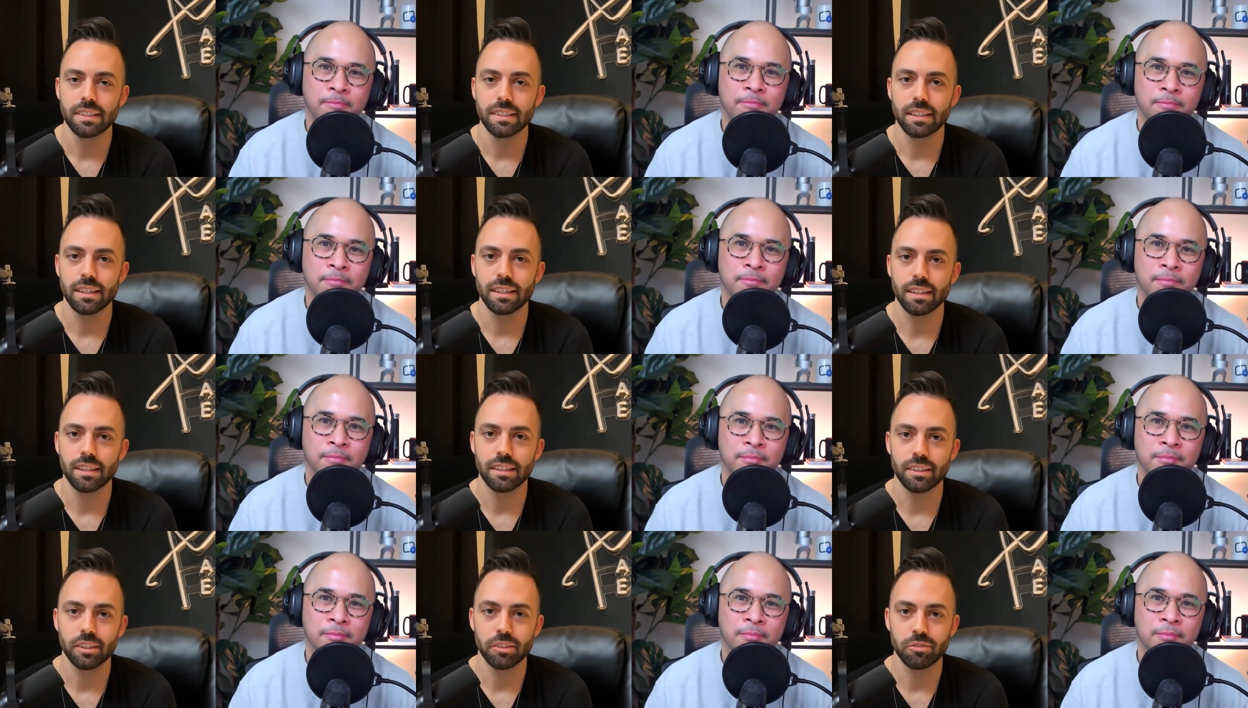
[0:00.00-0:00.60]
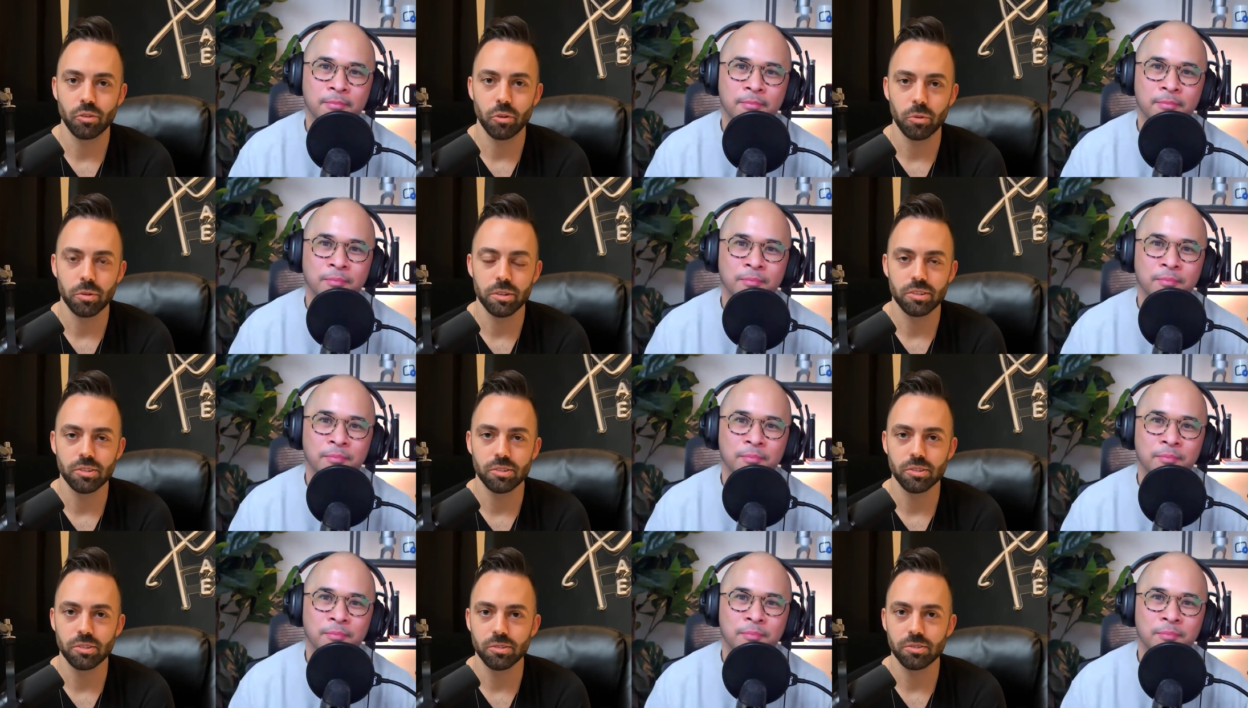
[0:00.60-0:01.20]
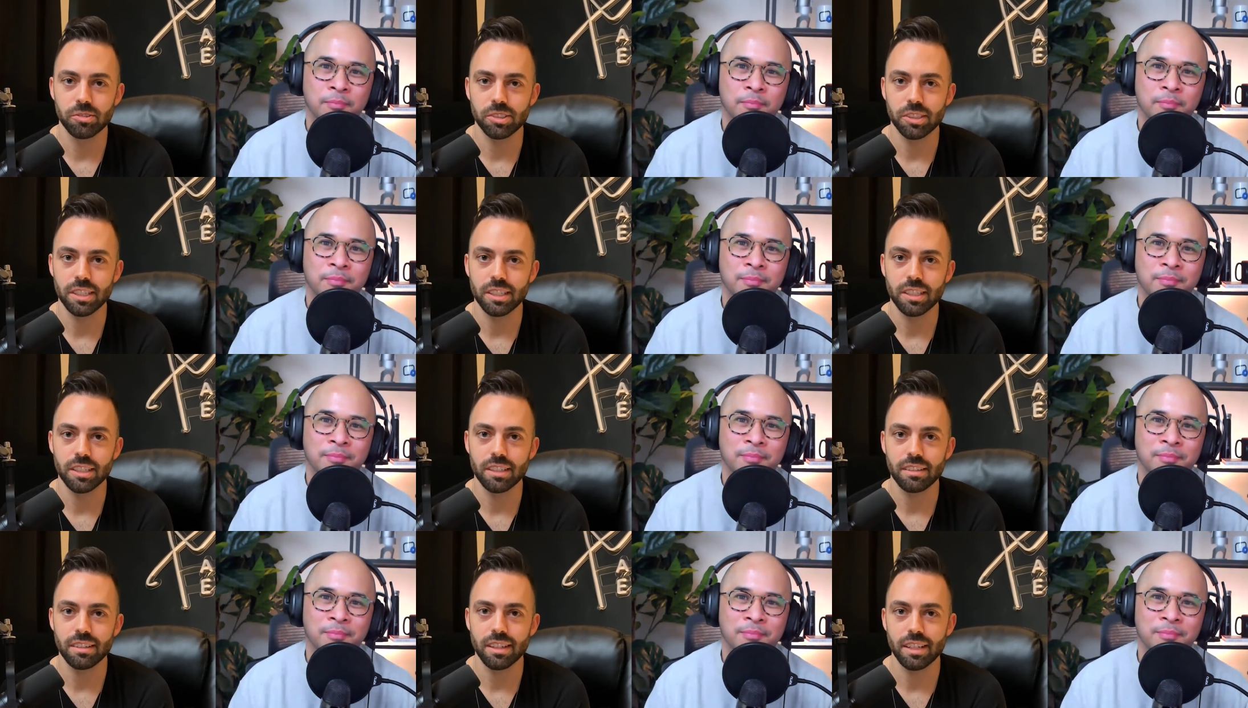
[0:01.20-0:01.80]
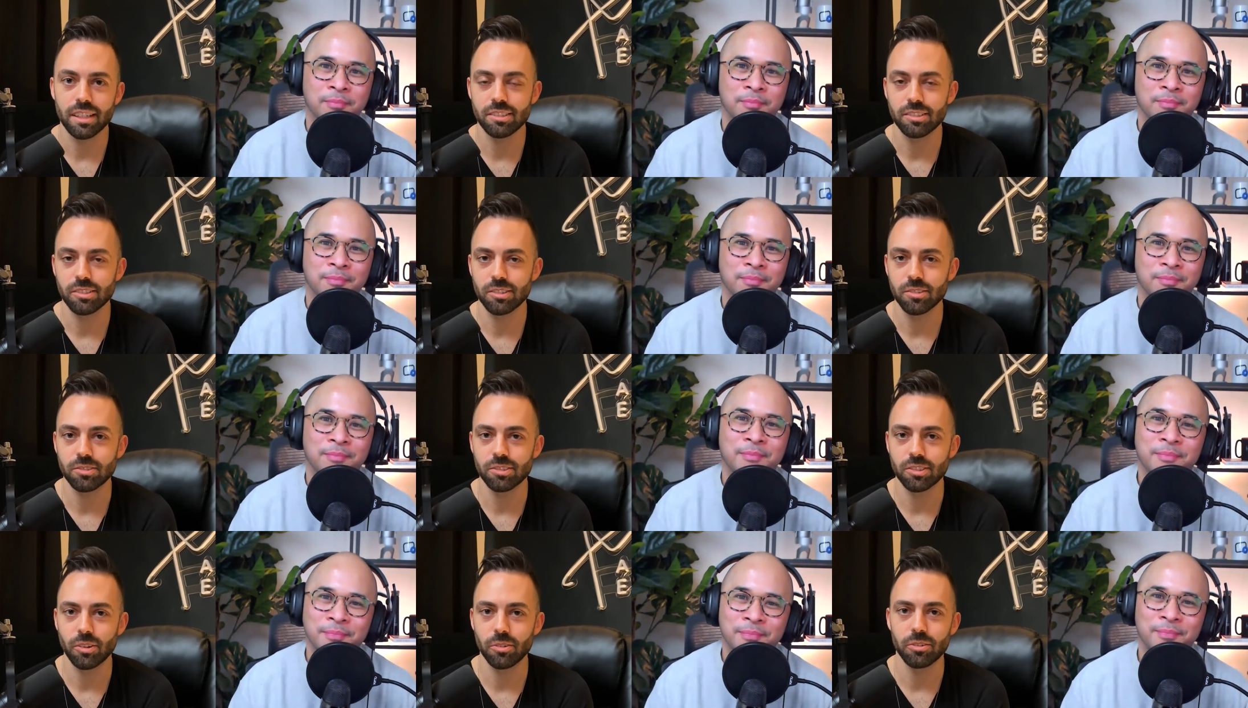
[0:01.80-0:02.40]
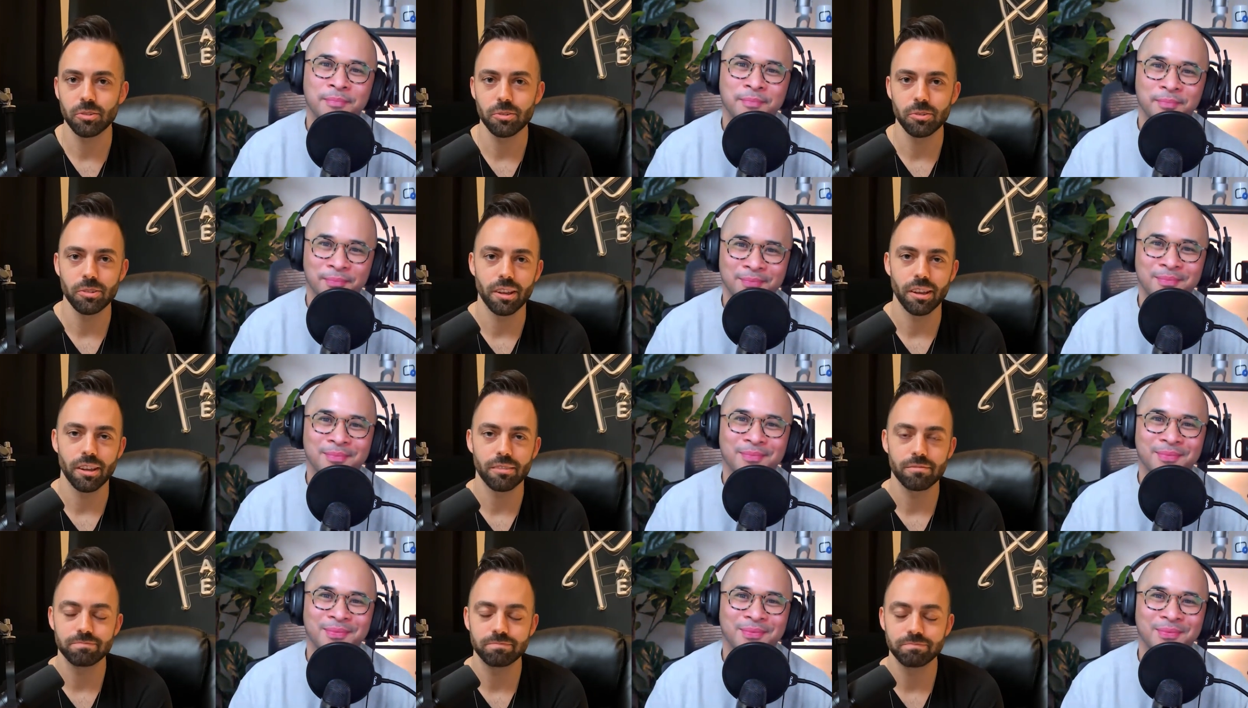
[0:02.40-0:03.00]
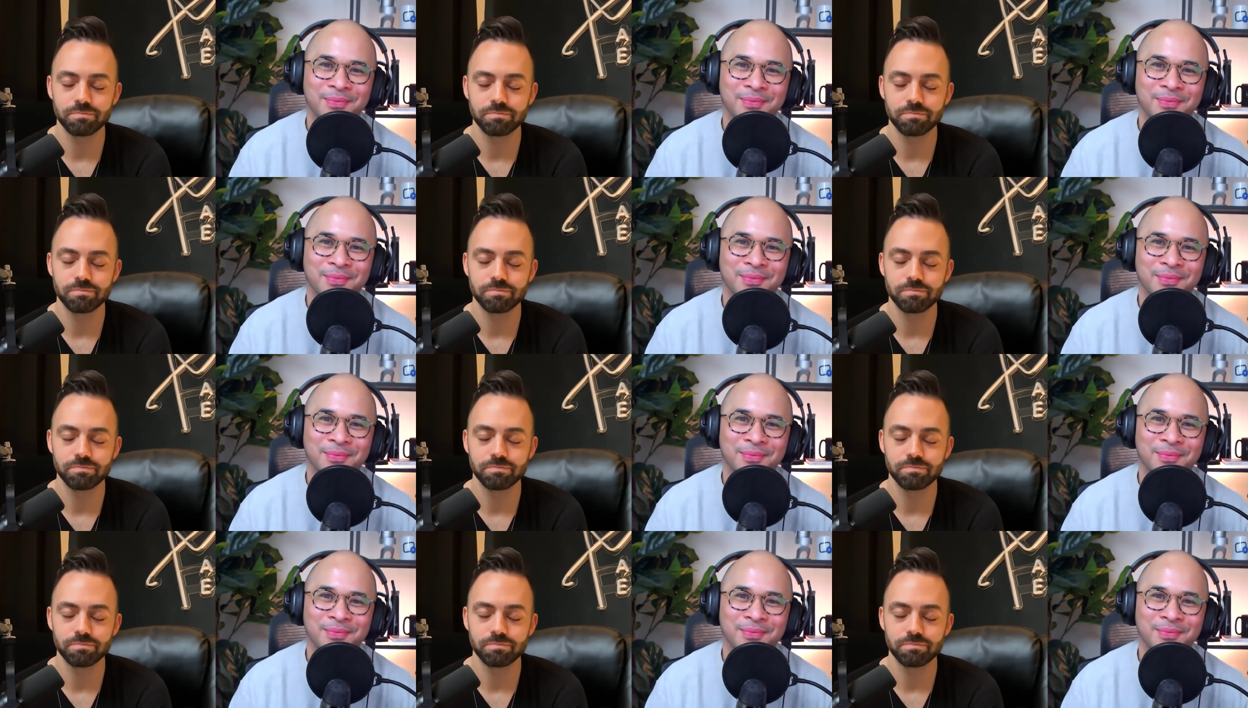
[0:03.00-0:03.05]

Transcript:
Speaker 1: uh, look forward to seeing any students go through that.